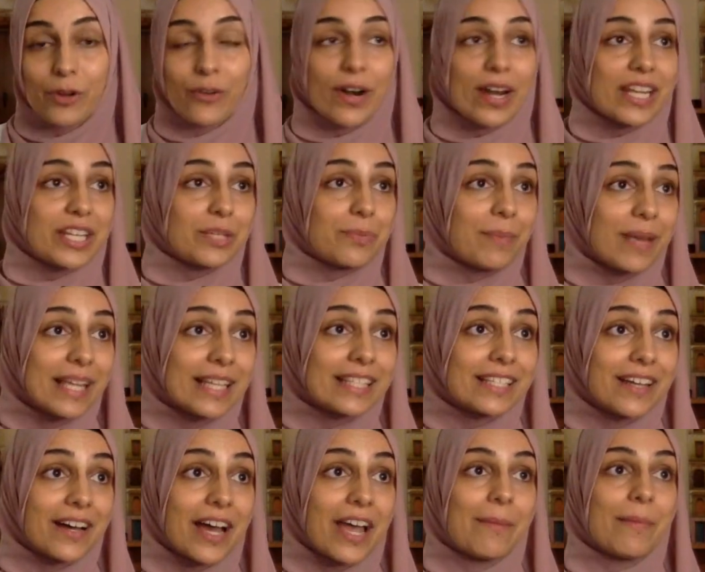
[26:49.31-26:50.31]
Greenwich Mean
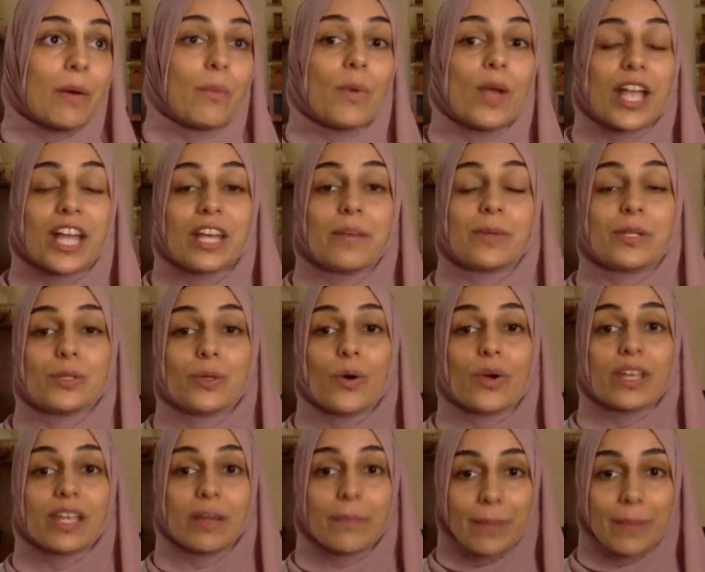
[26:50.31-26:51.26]
Time. And we're going to be talking